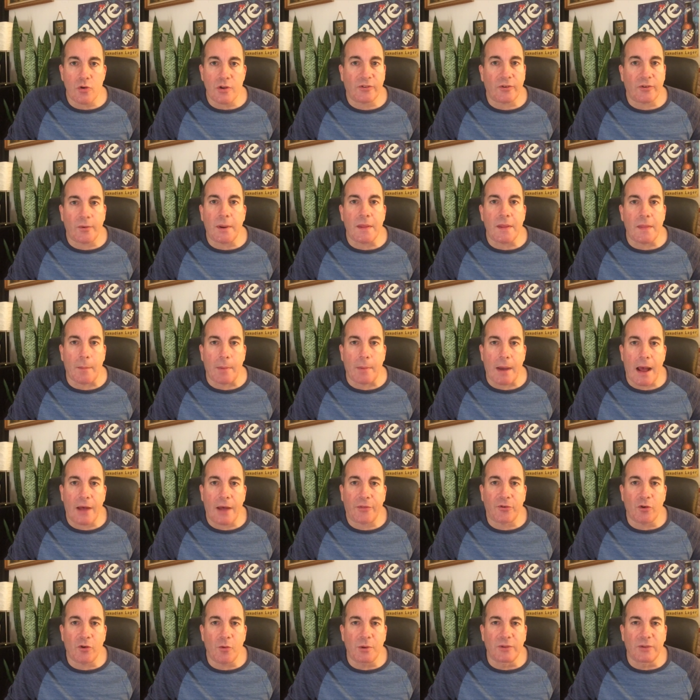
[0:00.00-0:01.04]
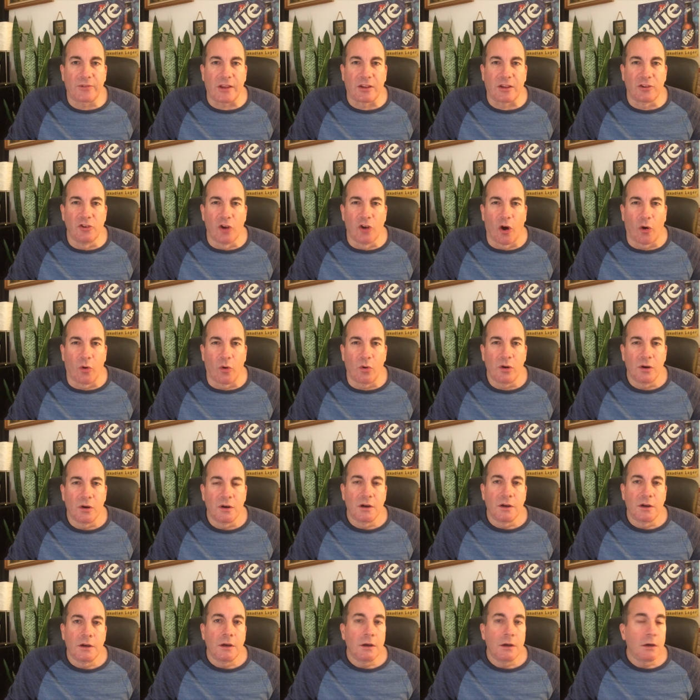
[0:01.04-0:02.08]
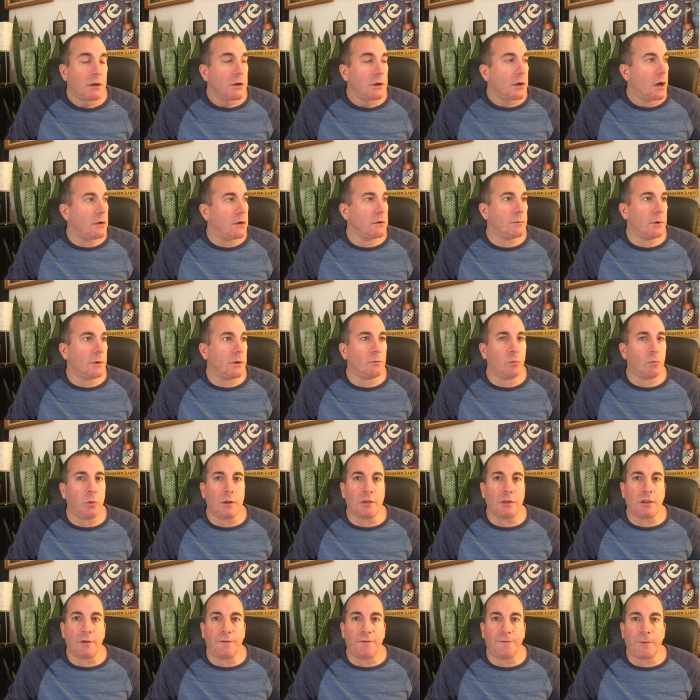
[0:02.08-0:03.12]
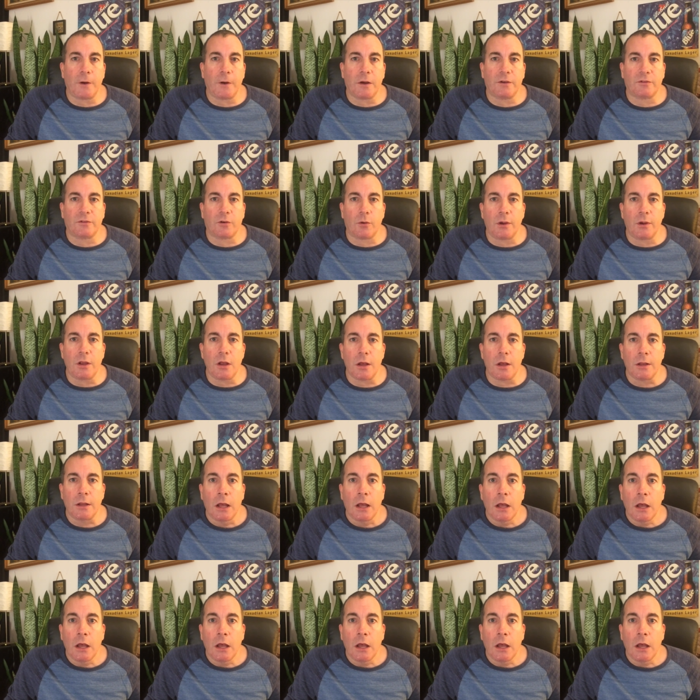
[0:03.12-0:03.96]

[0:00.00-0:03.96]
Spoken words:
Is everybody in the bathroom? And he's like, no. And I'm like, what the fuck's going on?